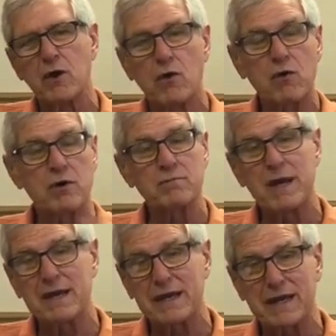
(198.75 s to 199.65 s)
or in
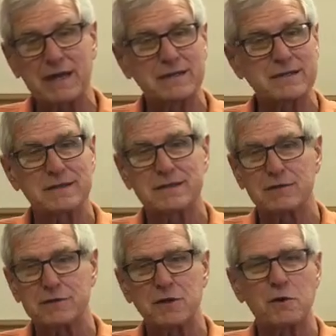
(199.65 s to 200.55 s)
many cases,
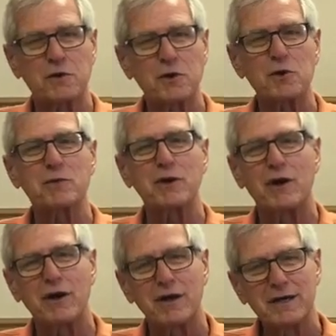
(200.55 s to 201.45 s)
there's no curb at
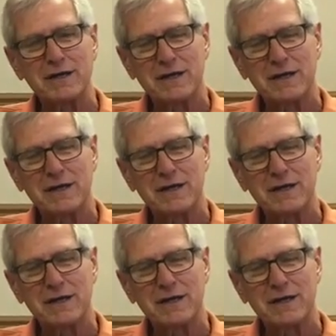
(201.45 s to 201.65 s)
all